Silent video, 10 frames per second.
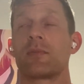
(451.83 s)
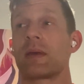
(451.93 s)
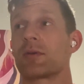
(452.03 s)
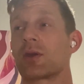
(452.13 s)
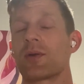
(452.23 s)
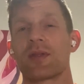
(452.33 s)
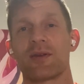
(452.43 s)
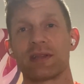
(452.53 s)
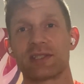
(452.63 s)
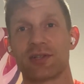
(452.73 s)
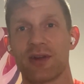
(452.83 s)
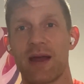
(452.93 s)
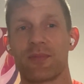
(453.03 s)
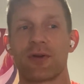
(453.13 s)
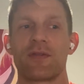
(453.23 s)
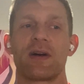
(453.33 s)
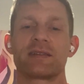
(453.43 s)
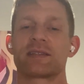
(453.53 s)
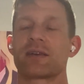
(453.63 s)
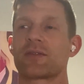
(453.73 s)
Maybe go to their Instagram profile,
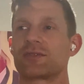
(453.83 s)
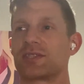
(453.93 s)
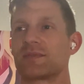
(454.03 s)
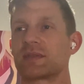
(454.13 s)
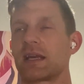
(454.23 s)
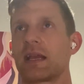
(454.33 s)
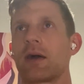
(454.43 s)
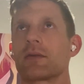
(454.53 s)
see how their gym's laid out.